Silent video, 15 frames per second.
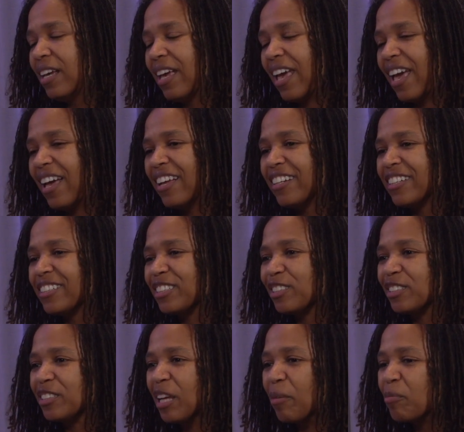And
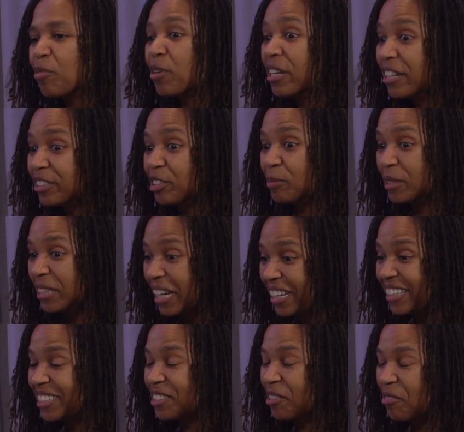seborrheic
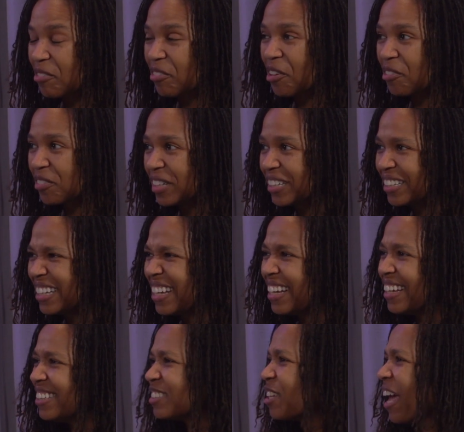dermatitis of the vulva
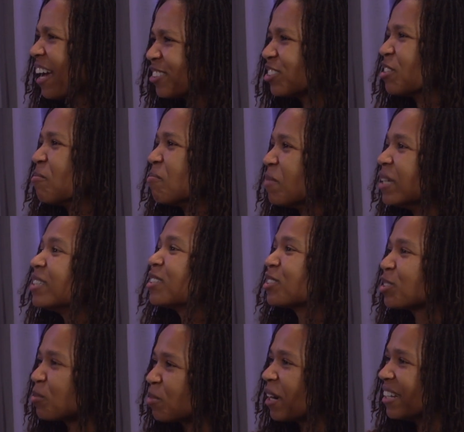is actually missed
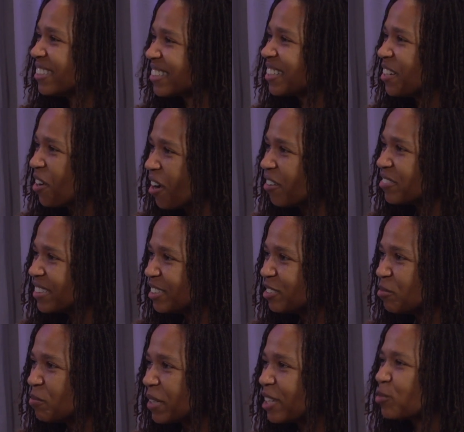surprisingly
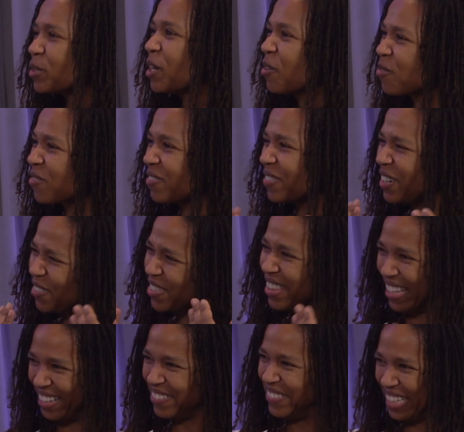often because we don't
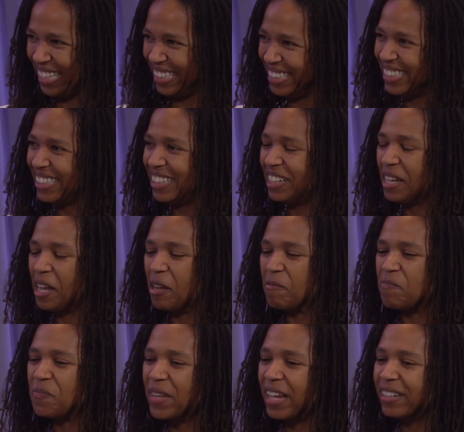think of it.
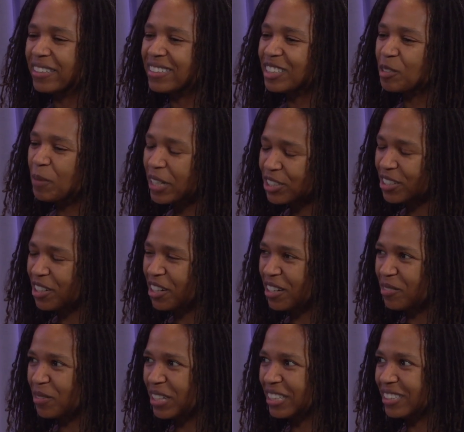And it's especially
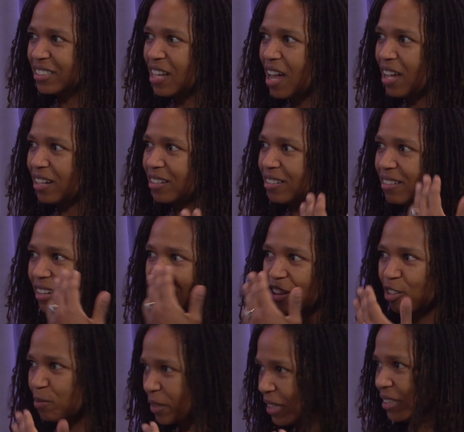hard when it's not
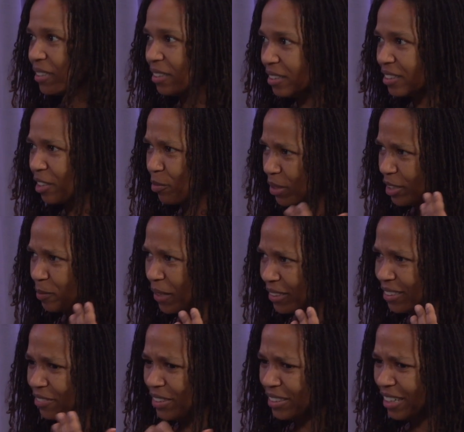other places. Like we
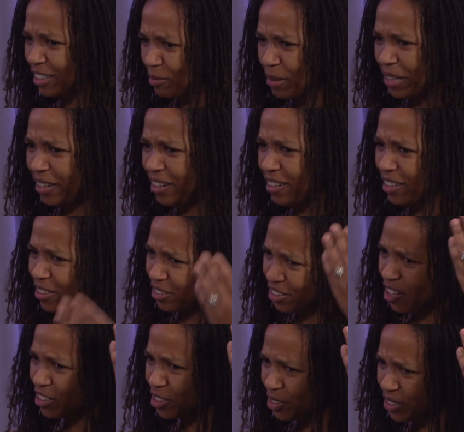expect if it's going to be here, then you'll
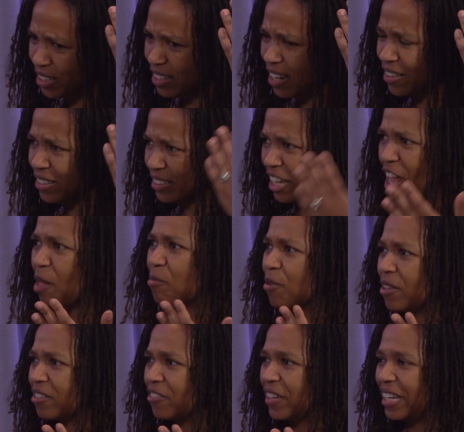also see it on the scalp or
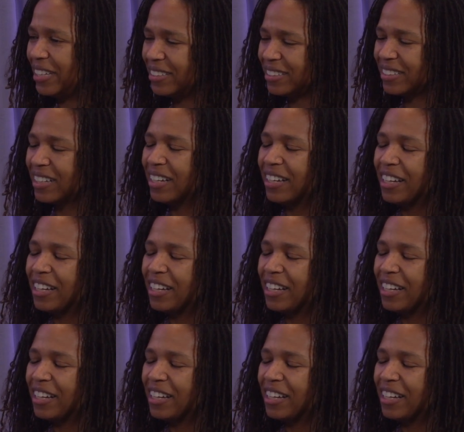on the face.